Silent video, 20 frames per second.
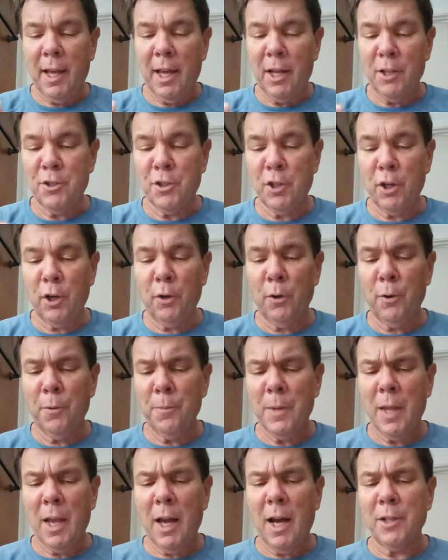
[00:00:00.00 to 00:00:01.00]
And
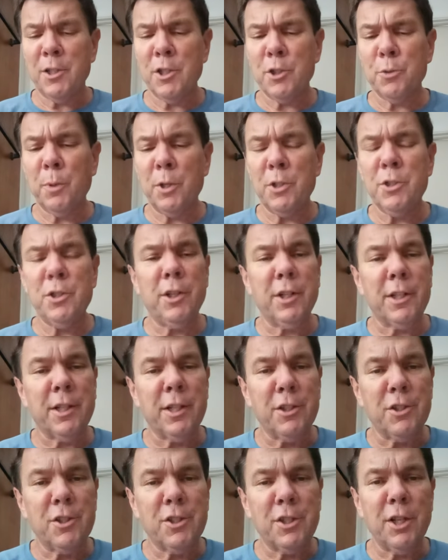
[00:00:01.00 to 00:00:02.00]
so I just want you to
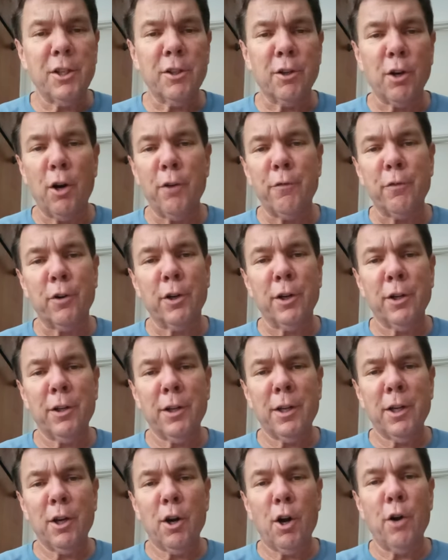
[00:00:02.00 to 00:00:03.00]
consider
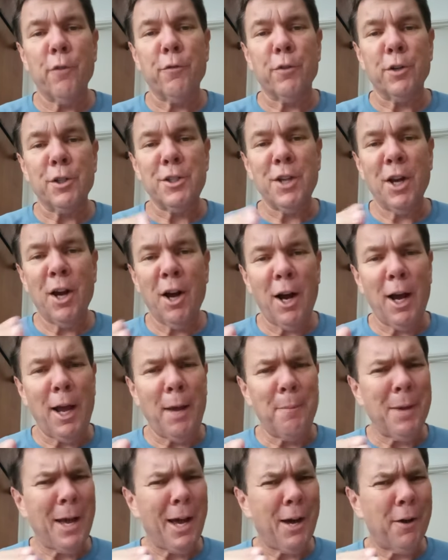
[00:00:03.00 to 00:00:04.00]
over
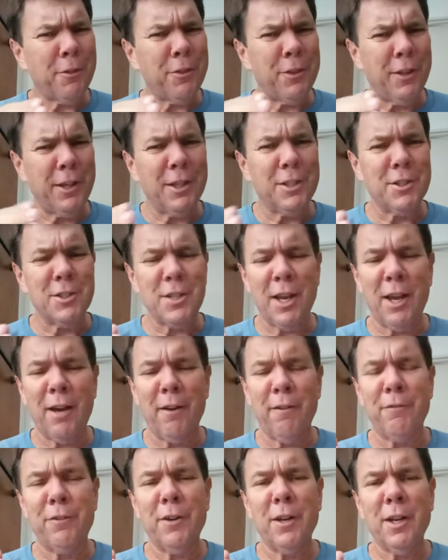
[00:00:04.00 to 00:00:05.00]
time how things
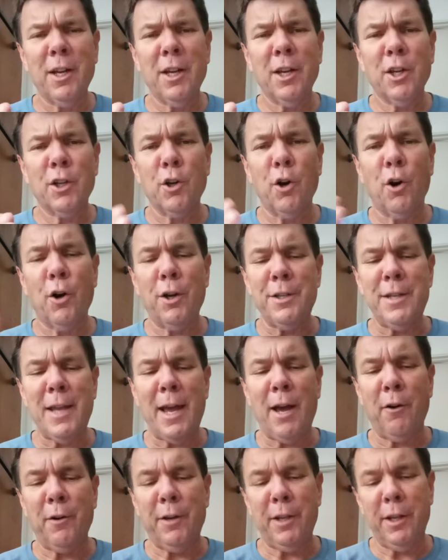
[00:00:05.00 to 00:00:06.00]
have gone
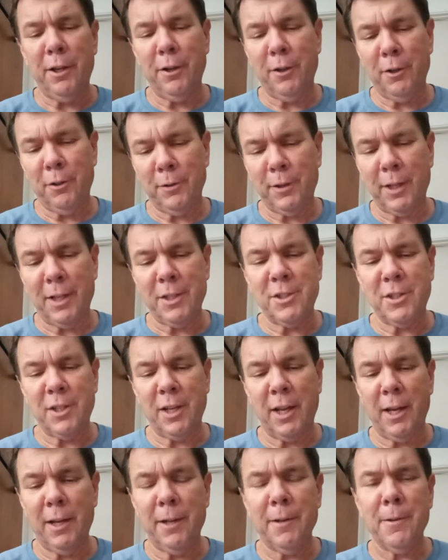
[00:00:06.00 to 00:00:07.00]
downhill, let's
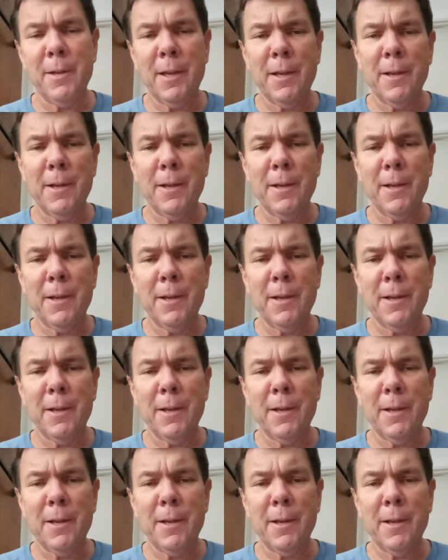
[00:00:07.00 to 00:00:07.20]
say.